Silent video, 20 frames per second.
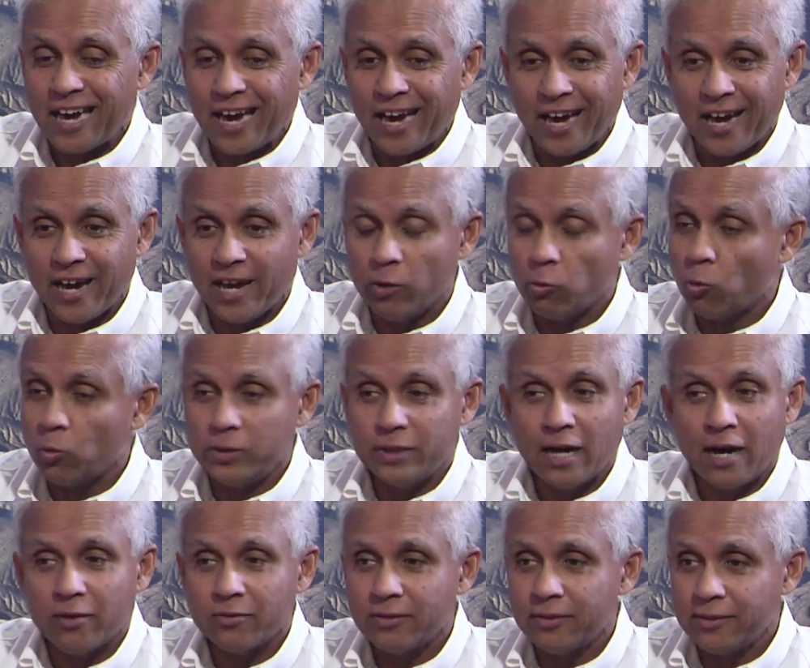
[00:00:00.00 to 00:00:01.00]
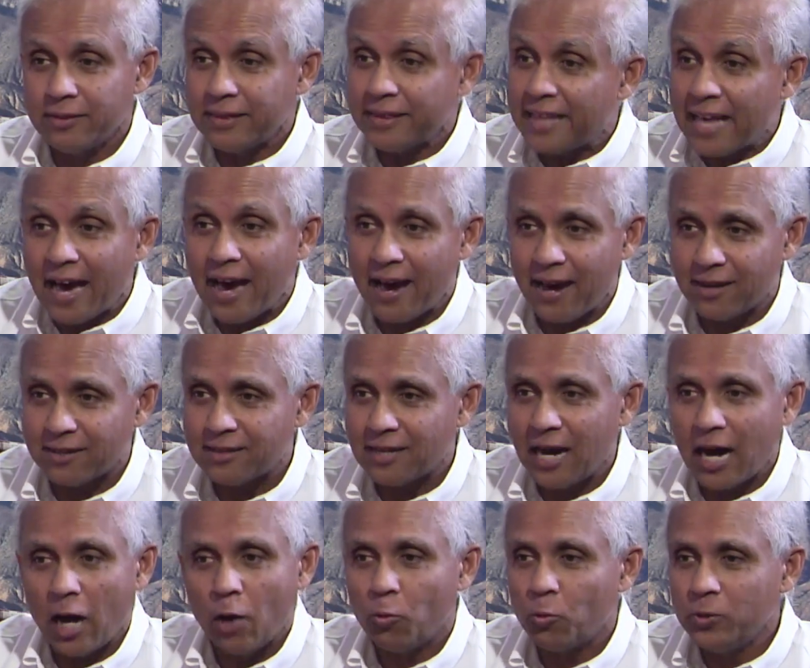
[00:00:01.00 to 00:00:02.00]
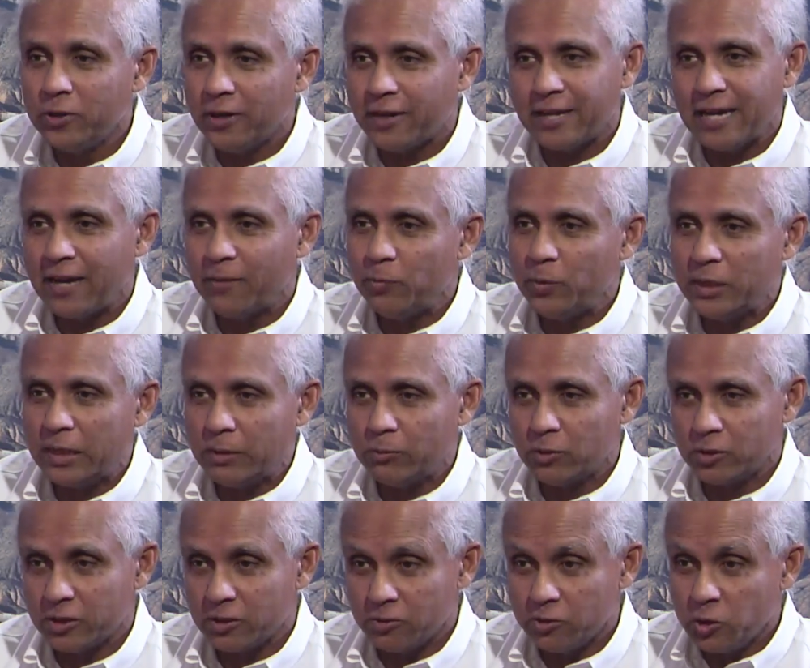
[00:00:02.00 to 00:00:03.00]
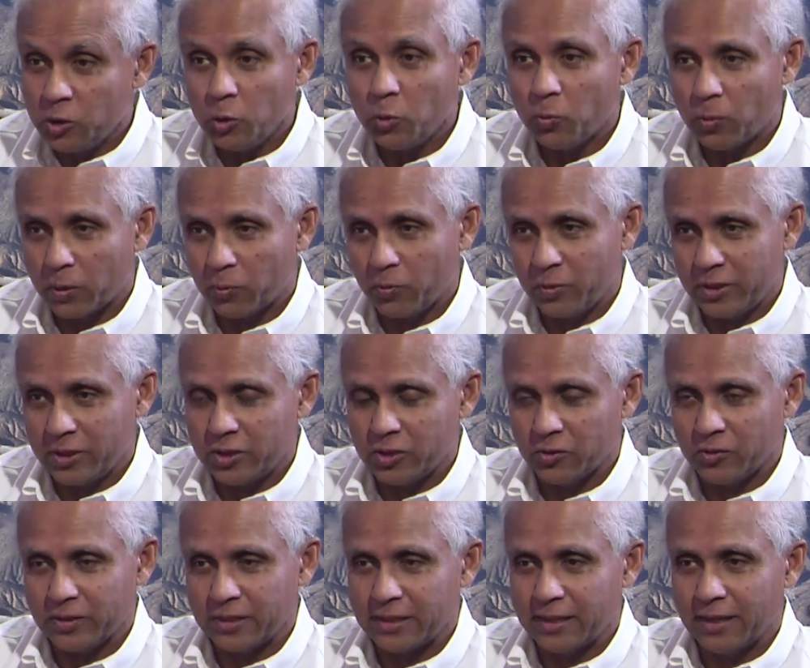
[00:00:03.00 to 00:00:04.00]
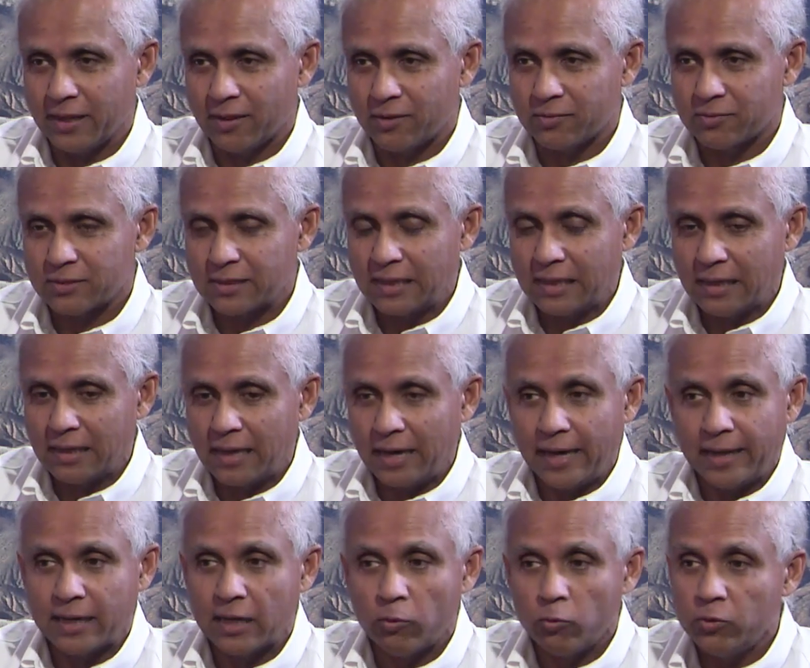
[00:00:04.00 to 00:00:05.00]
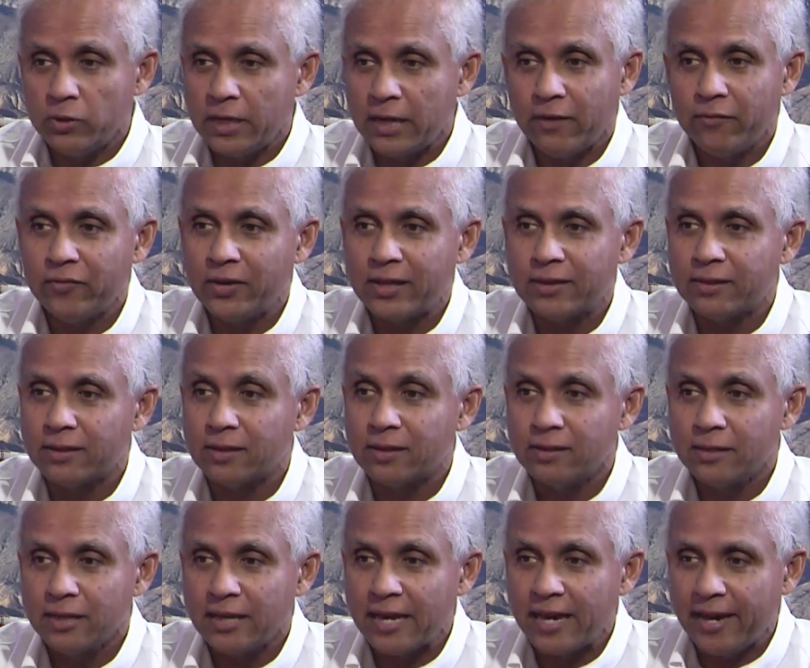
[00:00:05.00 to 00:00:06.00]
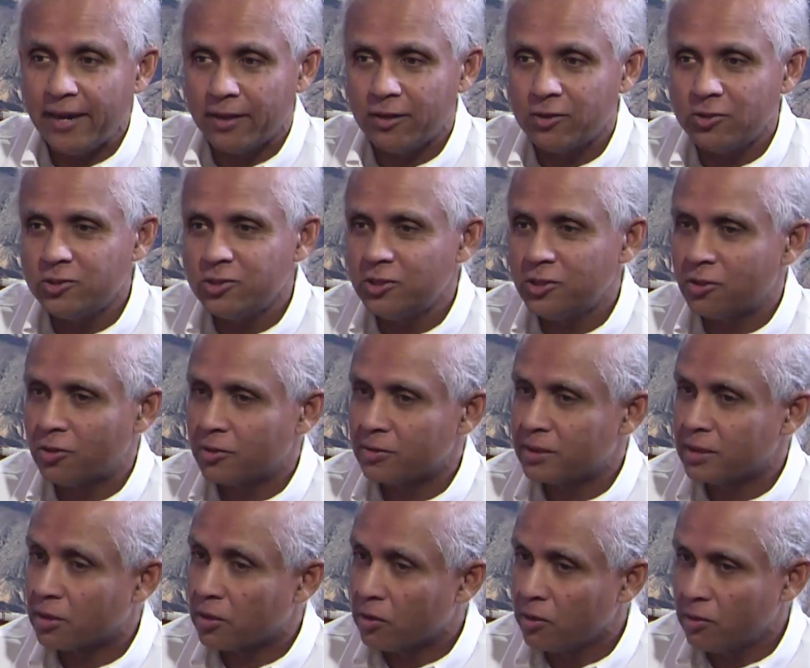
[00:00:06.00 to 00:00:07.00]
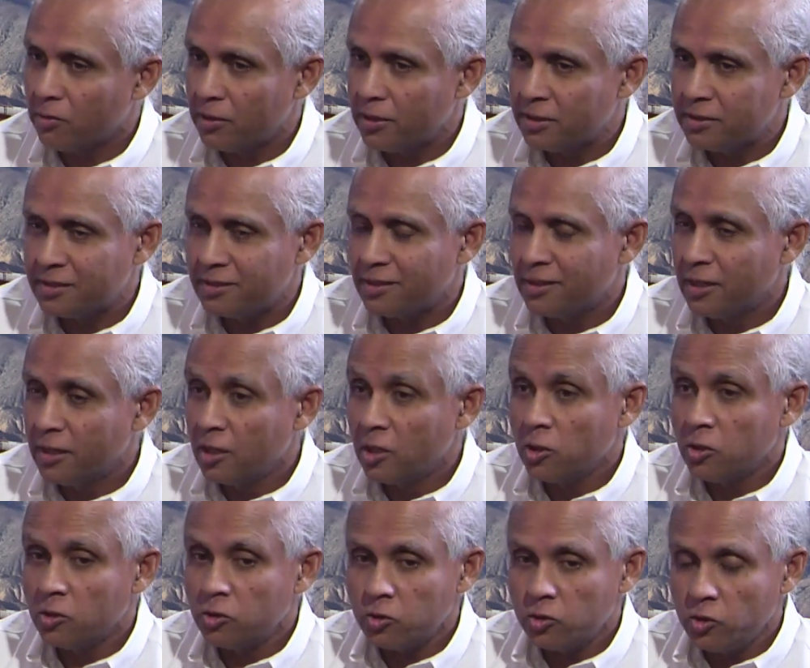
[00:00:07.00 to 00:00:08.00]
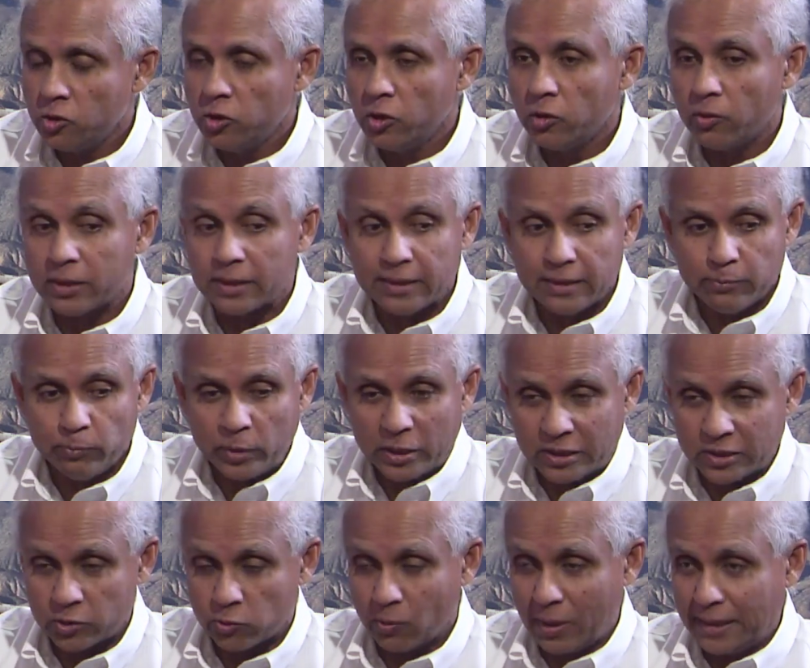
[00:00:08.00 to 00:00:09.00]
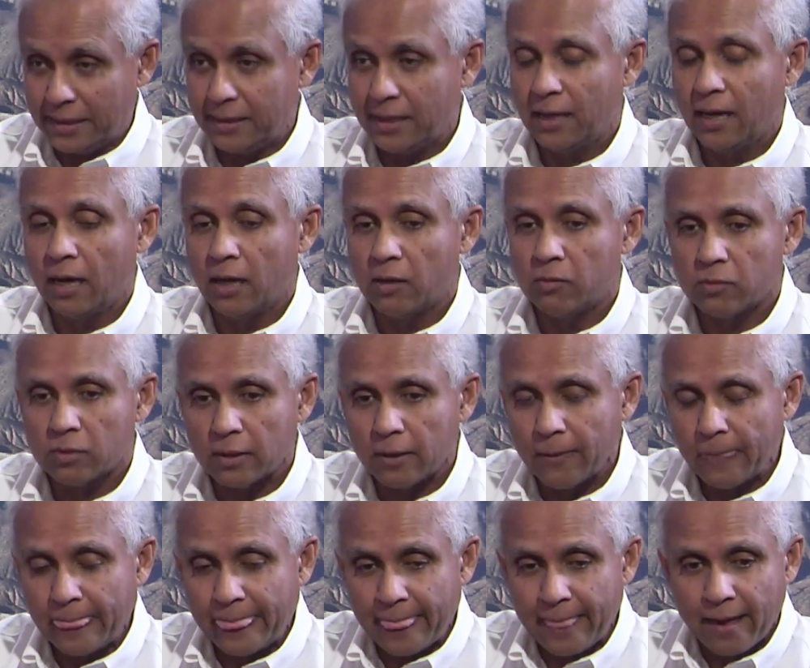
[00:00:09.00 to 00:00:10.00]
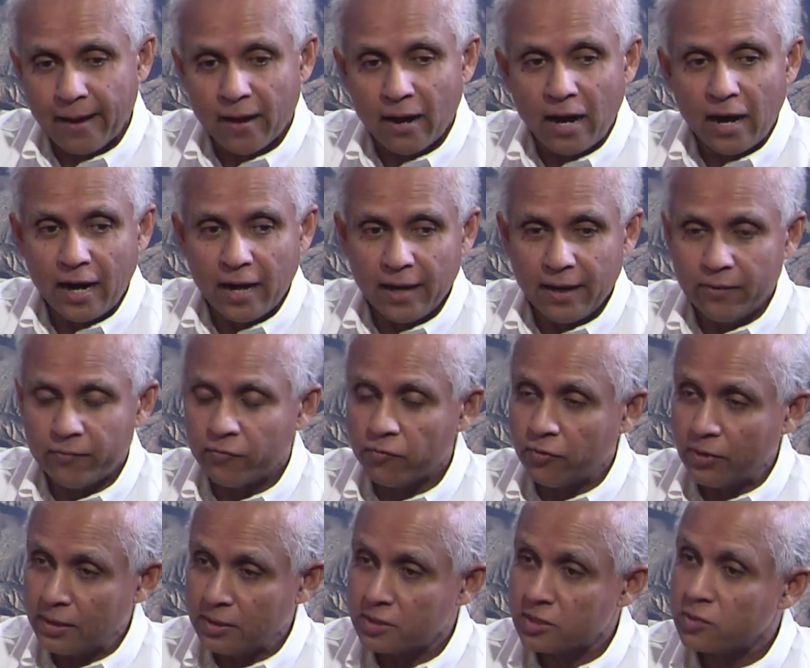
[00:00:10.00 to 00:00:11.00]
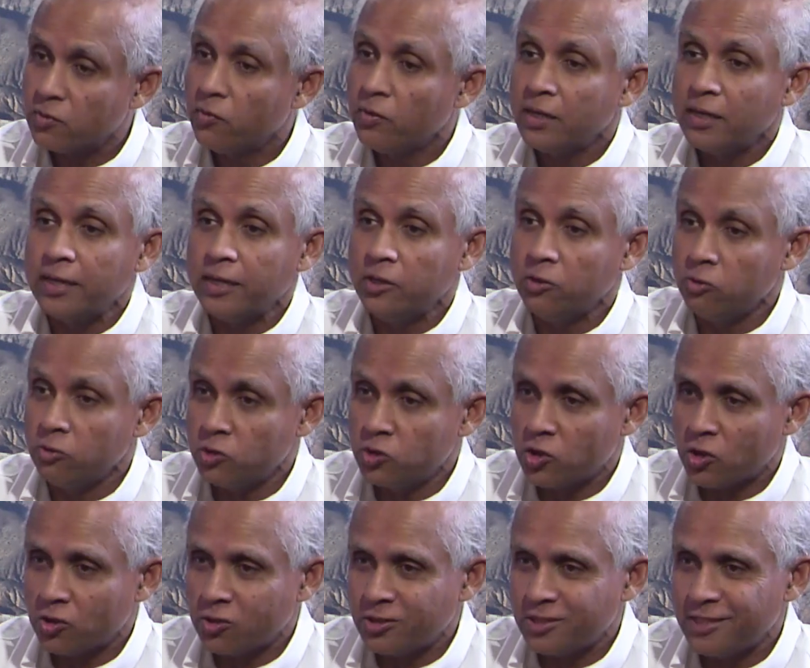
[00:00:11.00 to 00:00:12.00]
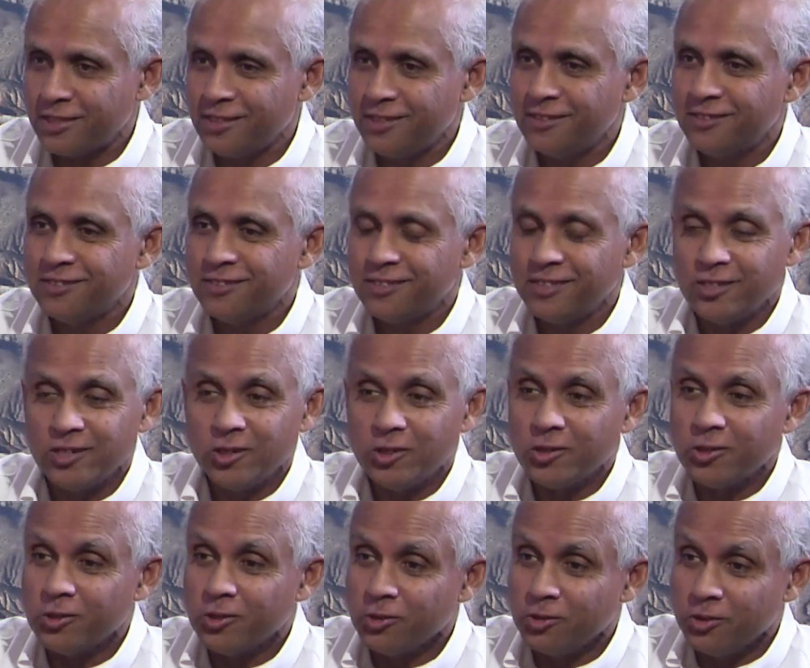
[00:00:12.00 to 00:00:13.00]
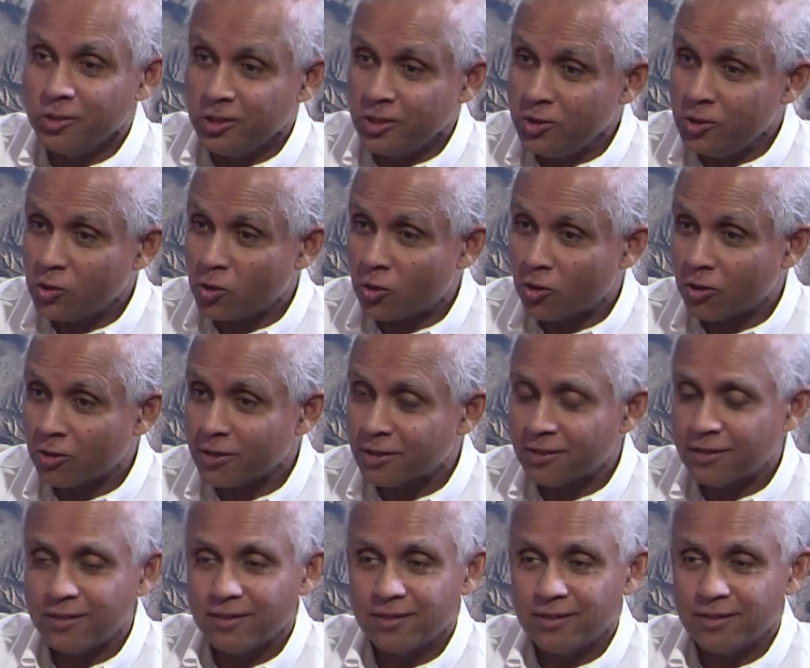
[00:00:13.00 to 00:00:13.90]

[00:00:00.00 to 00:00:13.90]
And without that, I would not have been able to do mm-hmm, what we're mm-hmm, doing mm-hmm, now. Mm-hmm. And I wouldn't have had the energy or the courage uh-huh, uh-huh. to do it. And because right now, I have friends in New Jersey, New York,